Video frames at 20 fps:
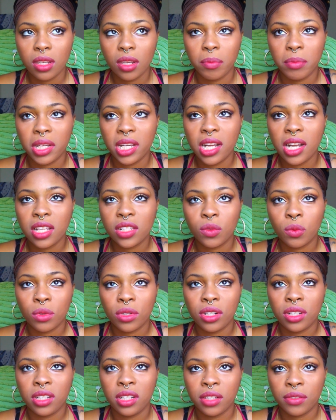Because
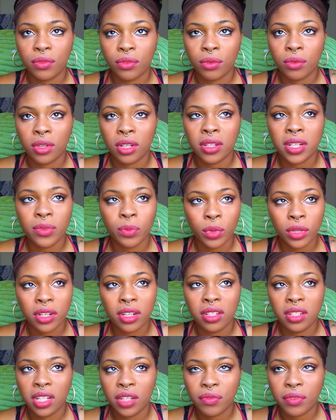we're different. We're
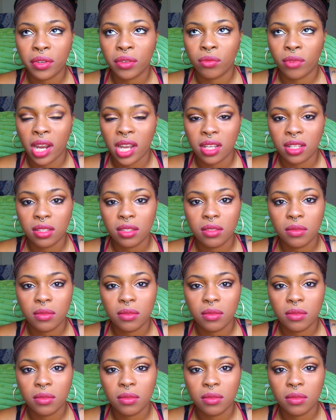a different race.